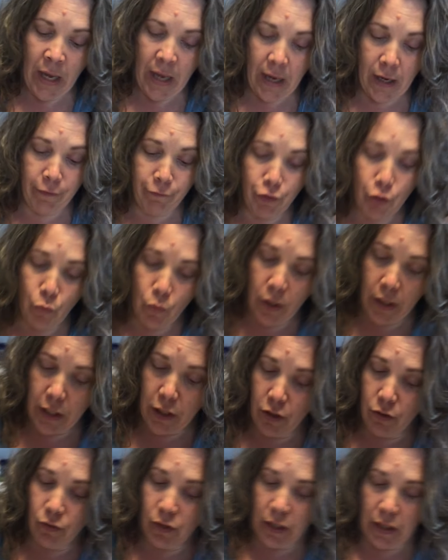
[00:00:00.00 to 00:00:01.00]
And if you want to
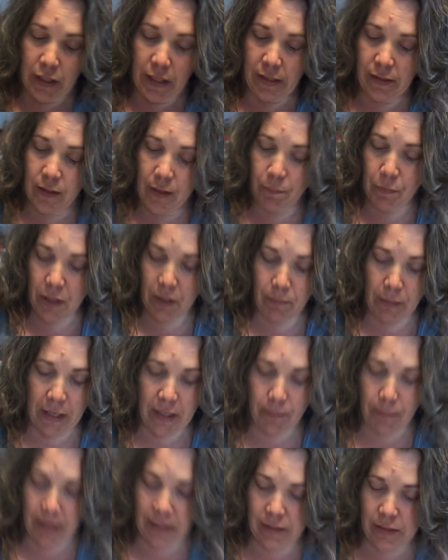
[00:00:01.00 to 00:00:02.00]
use, and yes, I'm going to
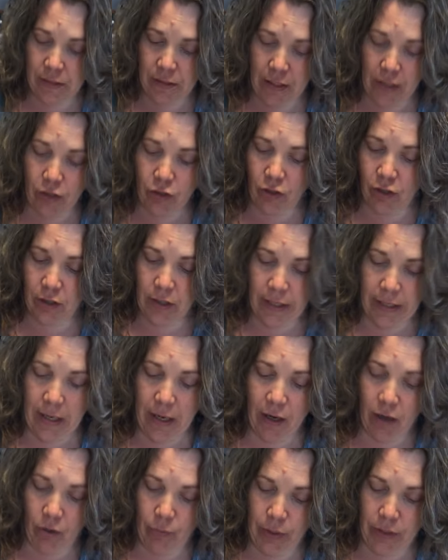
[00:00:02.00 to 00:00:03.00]
make a mess as I cook like
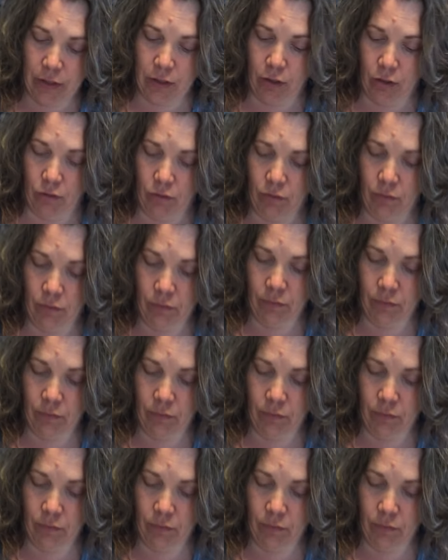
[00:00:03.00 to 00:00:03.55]
I always do.